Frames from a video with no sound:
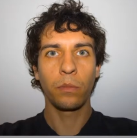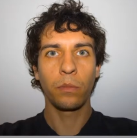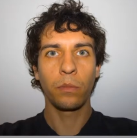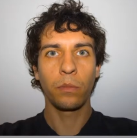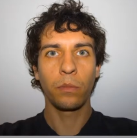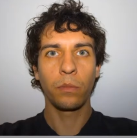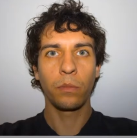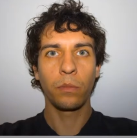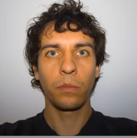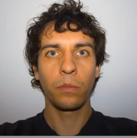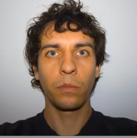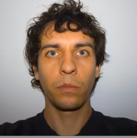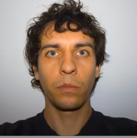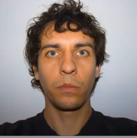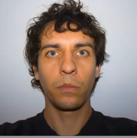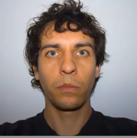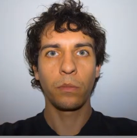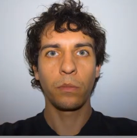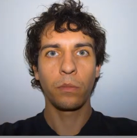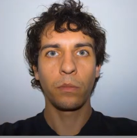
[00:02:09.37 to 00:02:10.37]

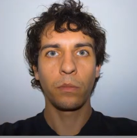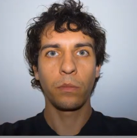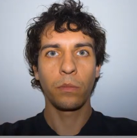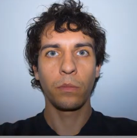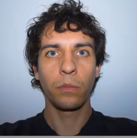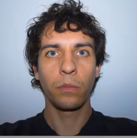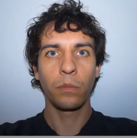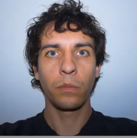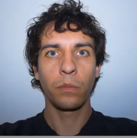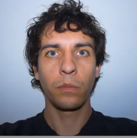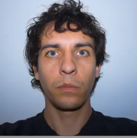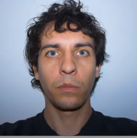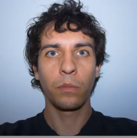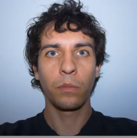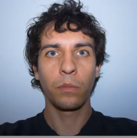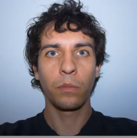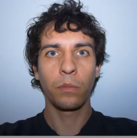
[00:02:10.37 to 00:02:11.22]
Nothing is said.